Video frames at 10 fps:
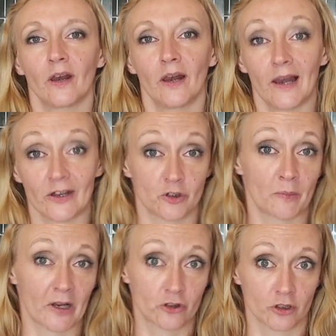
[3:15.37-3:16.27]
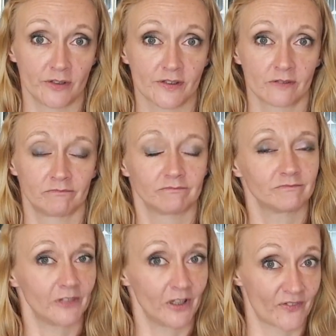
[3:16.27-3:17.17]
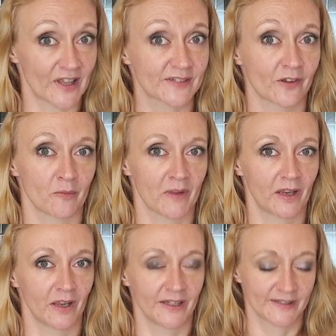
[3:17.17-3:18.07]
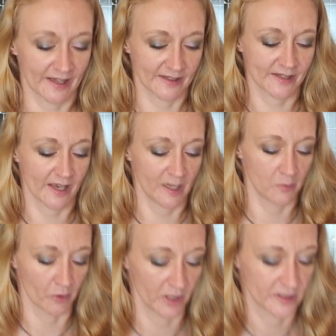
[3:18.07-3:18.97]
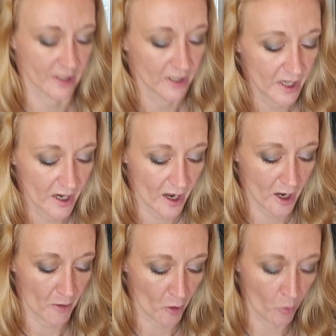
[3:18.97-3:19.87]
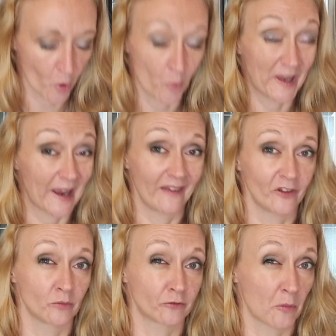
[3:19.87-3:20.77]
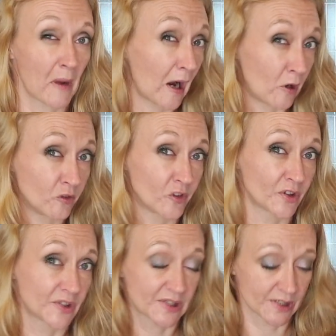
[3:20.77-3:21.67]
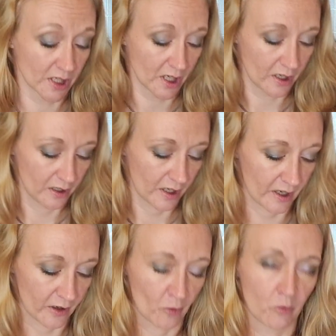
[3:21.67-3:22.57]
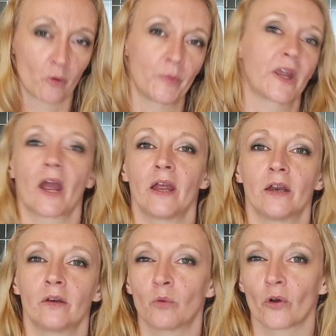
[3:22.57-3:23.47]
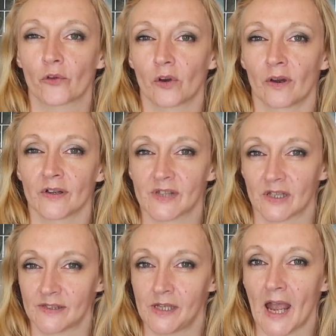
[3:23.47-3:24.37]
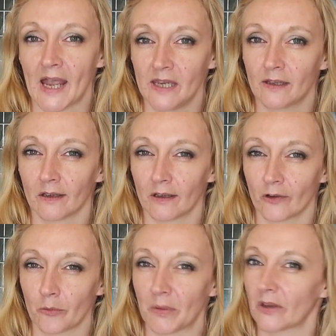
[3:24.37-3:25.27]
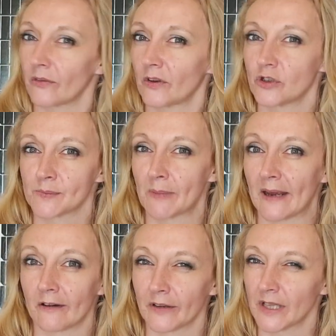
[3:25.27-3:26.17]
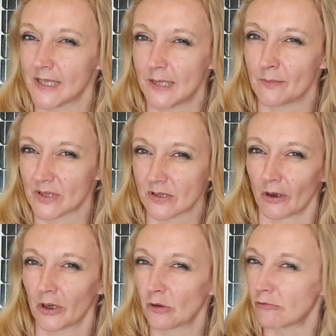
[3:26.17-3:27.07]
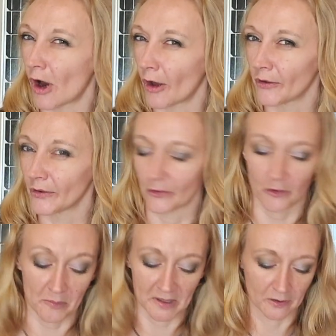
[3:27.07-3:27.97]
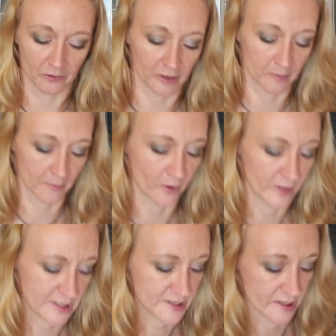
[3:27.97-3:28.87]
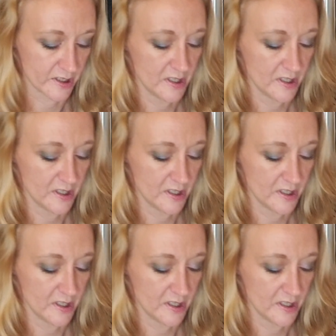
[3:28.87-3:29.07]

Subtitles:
leisure batteries, if that's going to make any sense to anybody's. I will be getting them from Halfords, and I will be getting what's classed as the A class because they're just better and they're deeper cycle run or something along them lines.